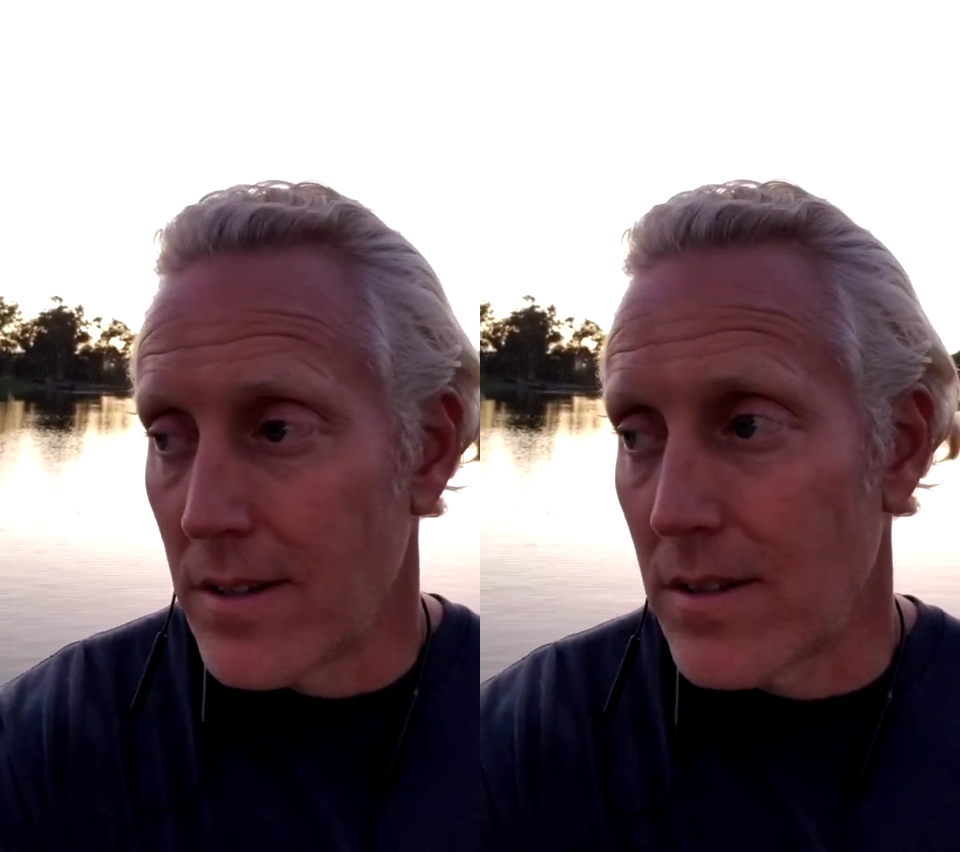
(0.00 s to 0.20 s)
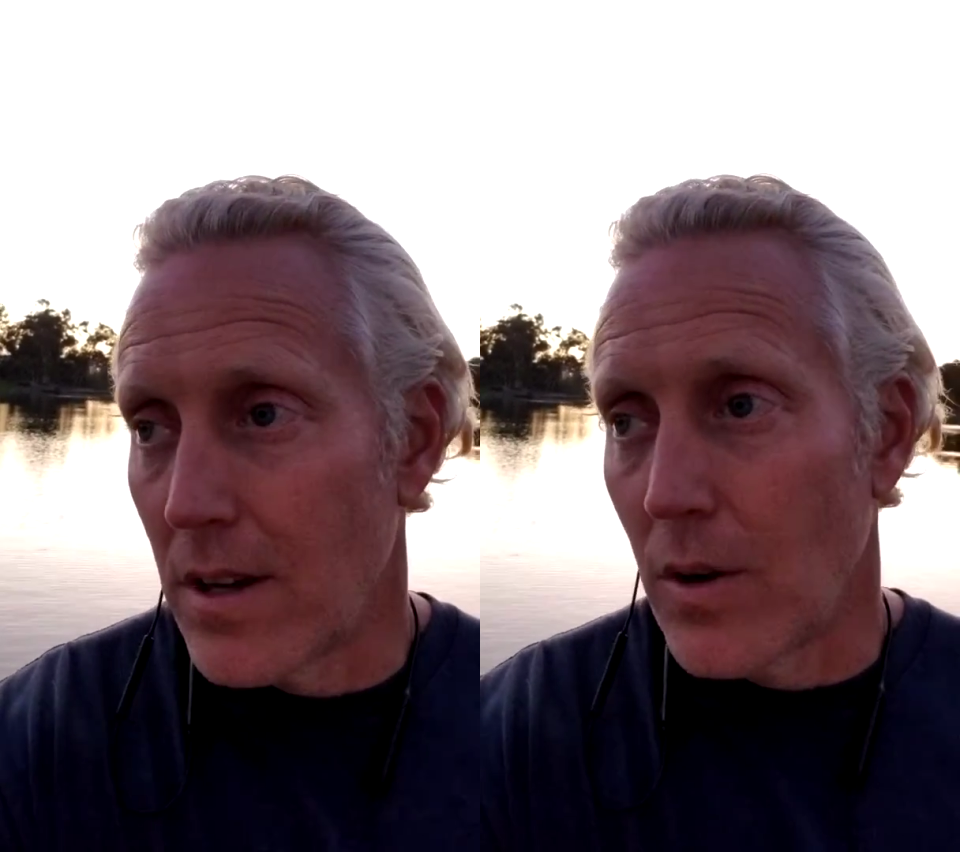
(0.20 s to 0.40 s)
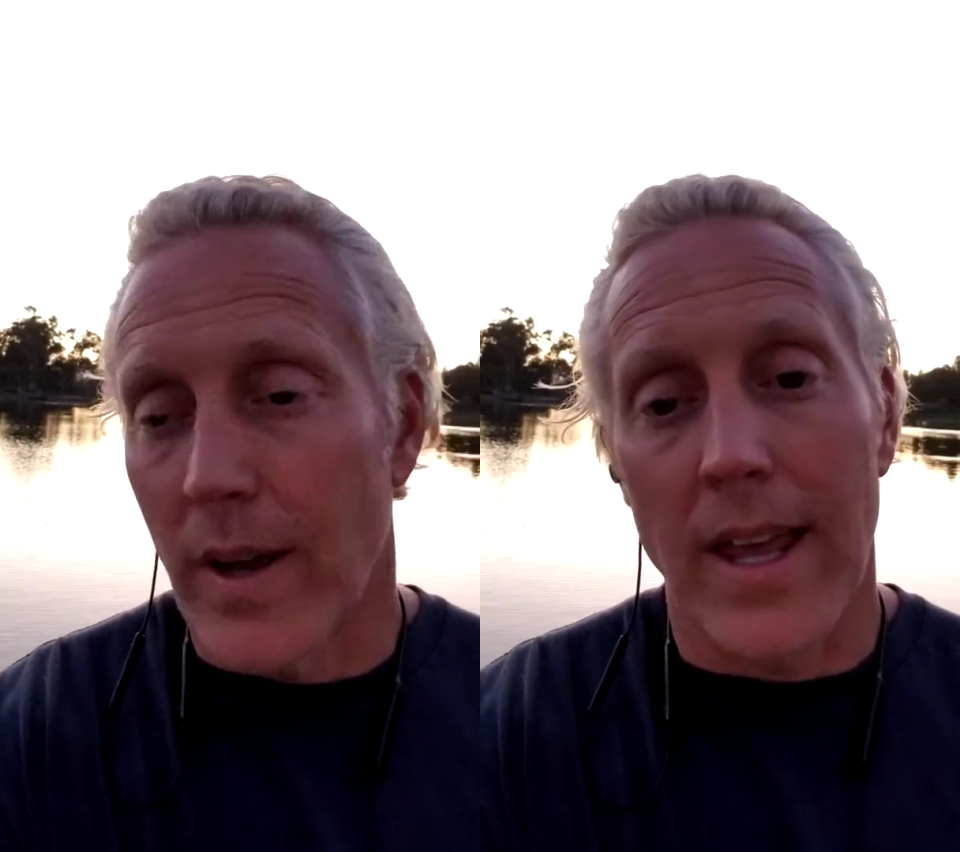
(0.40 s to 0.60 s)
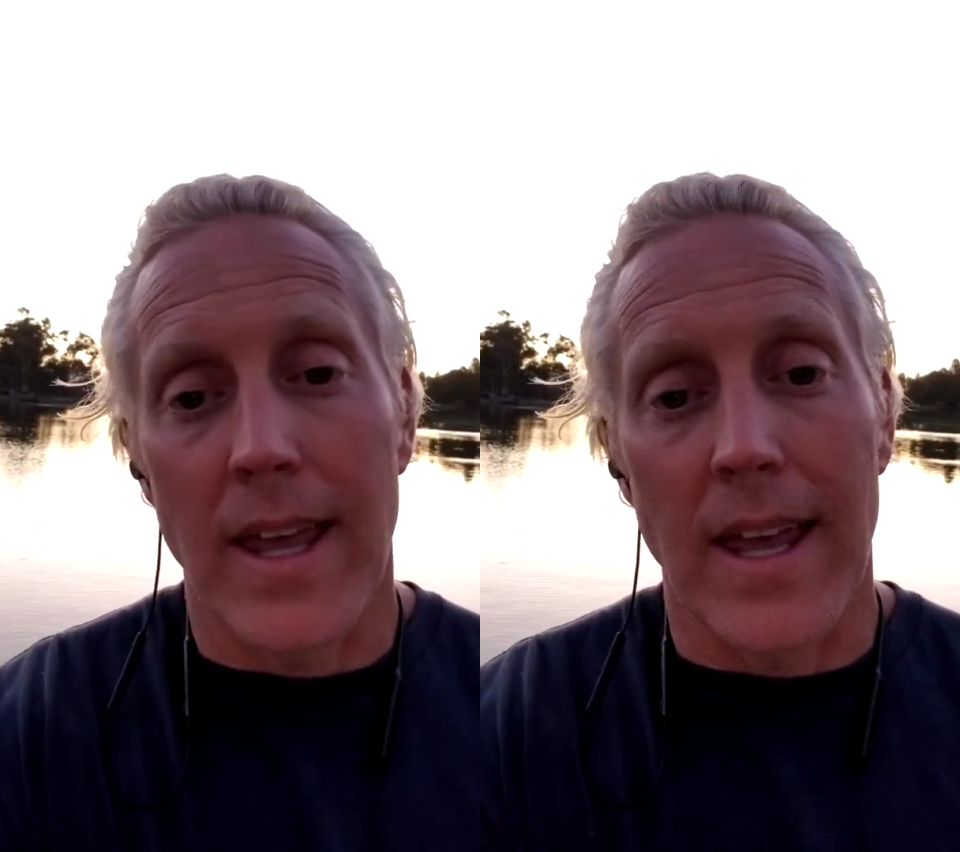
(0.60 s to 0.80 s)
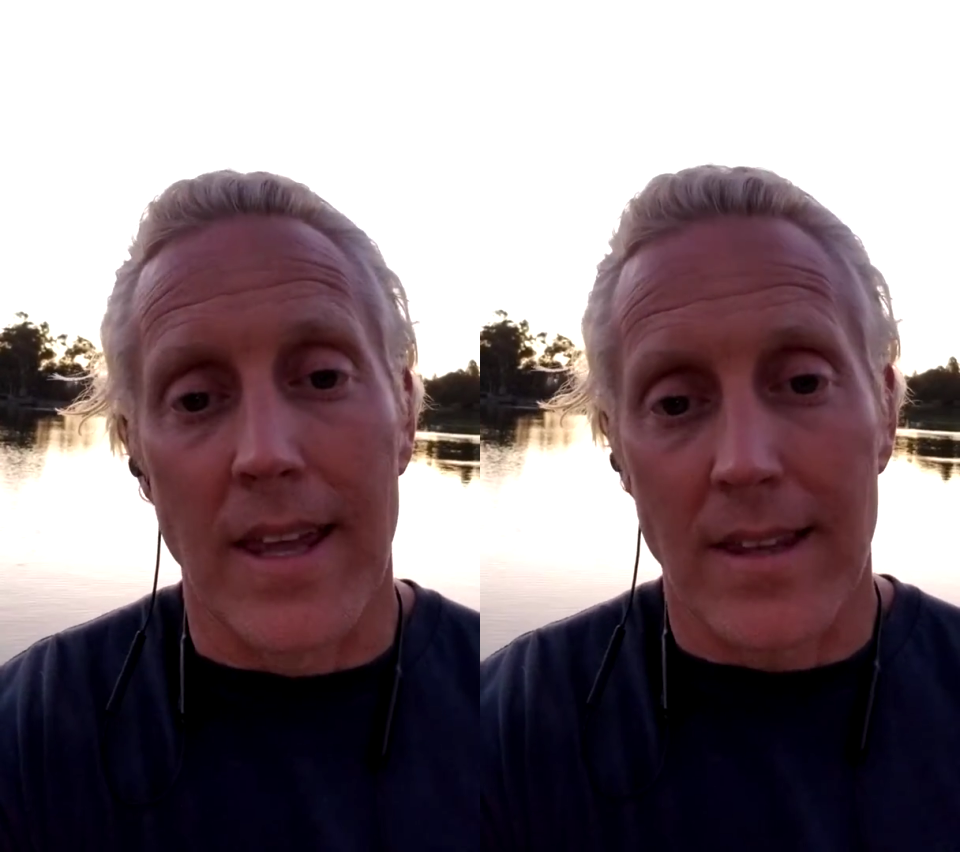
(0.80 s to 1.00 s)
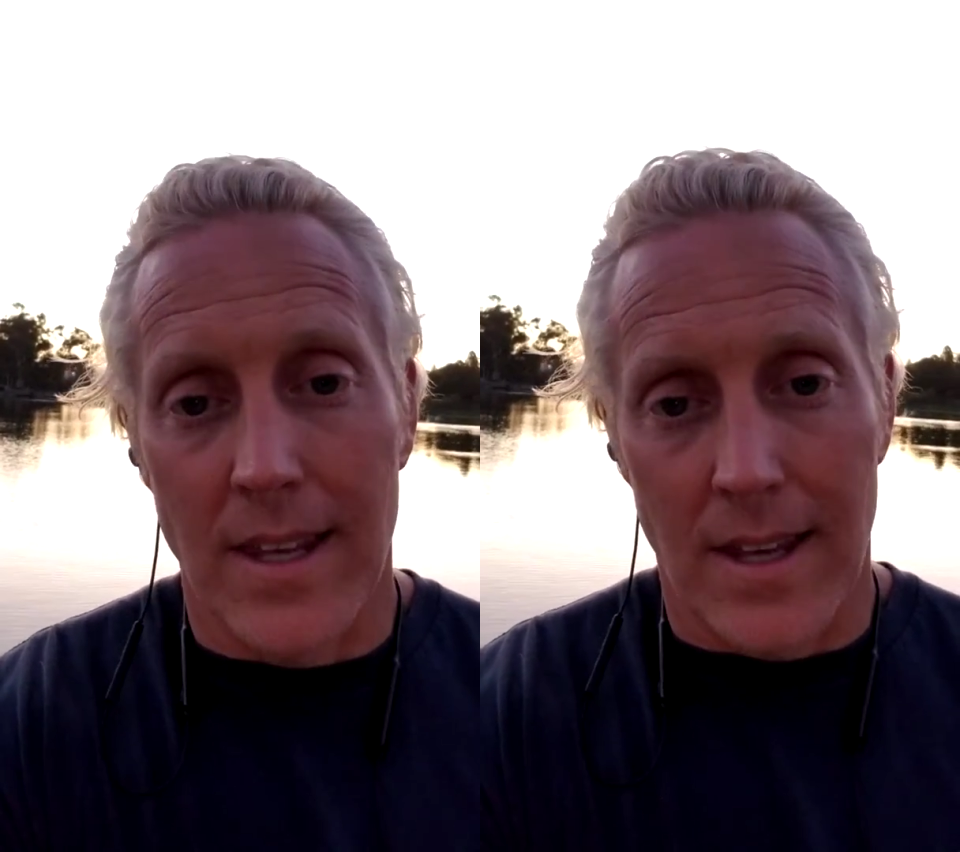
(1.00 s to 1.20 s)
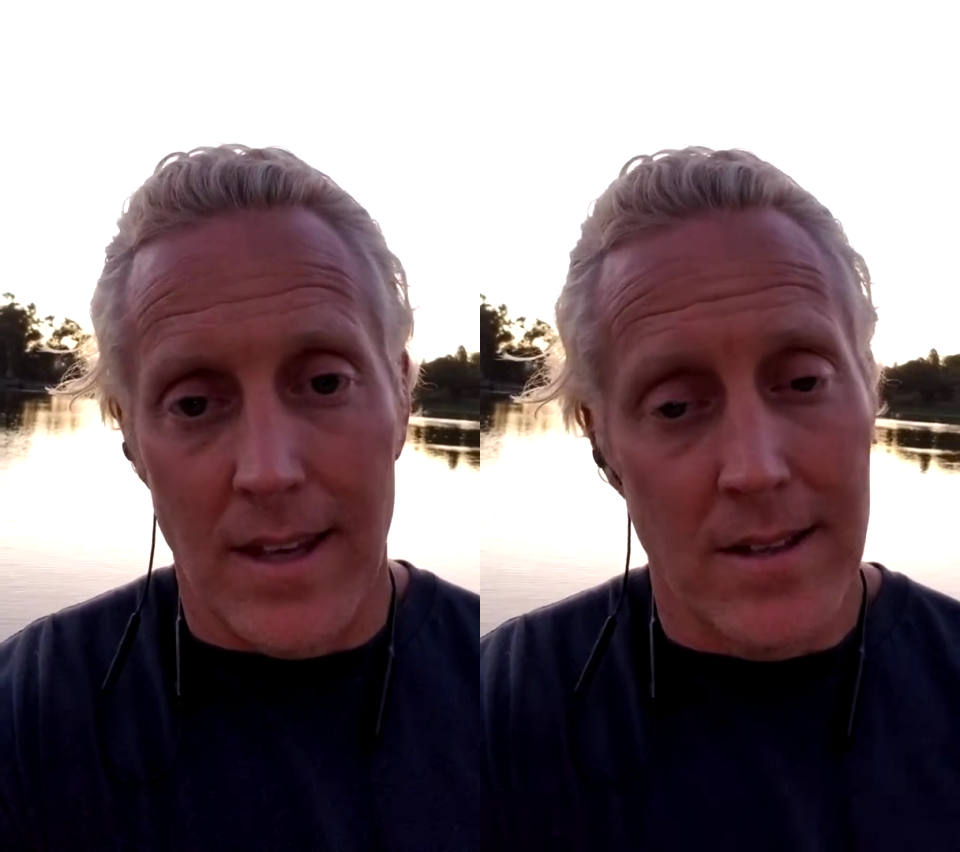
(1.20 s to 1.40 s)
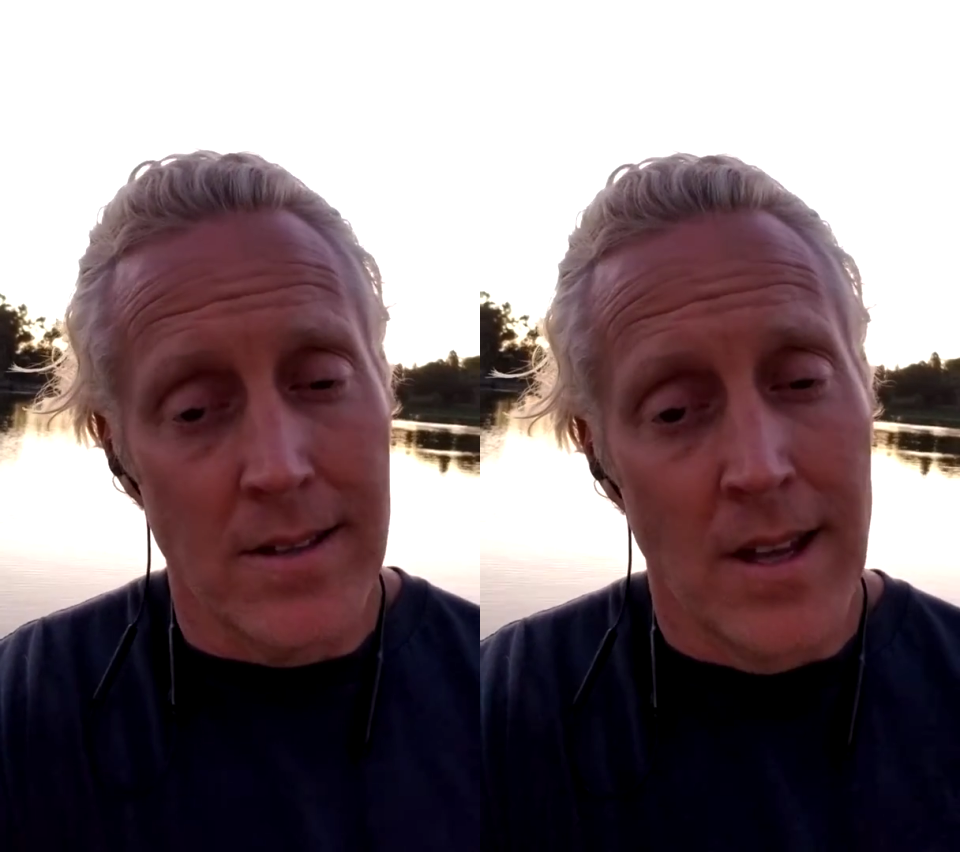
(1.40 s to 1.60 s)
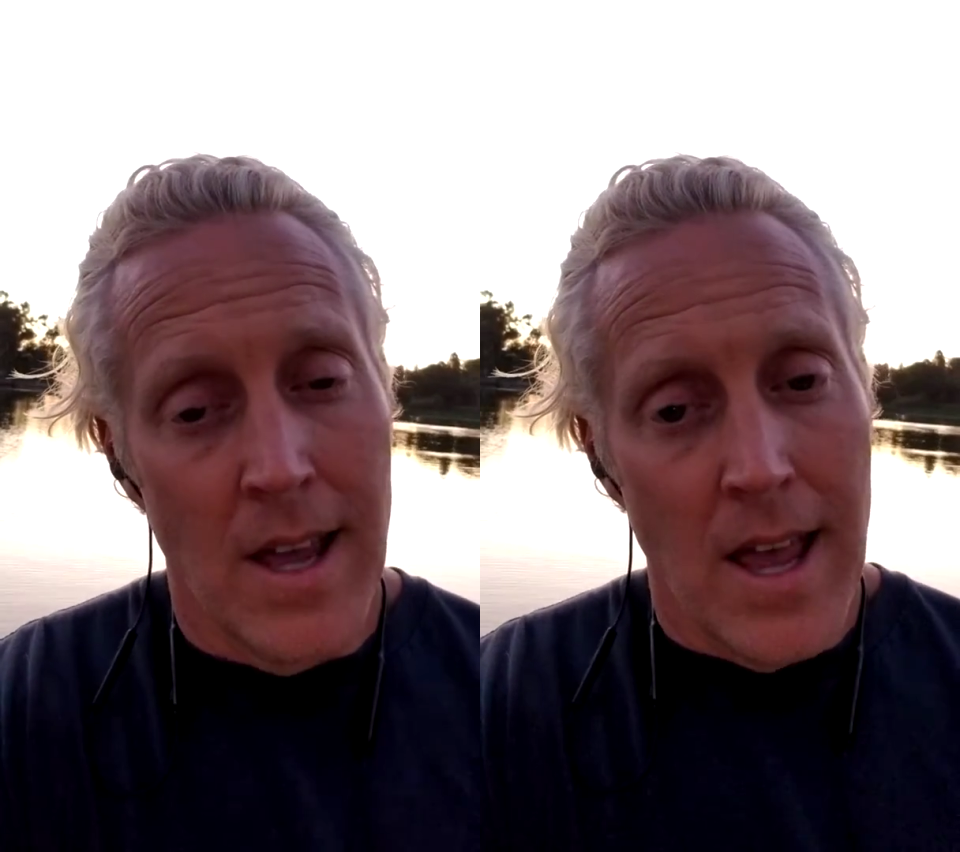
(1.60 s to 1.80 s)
So, in the end,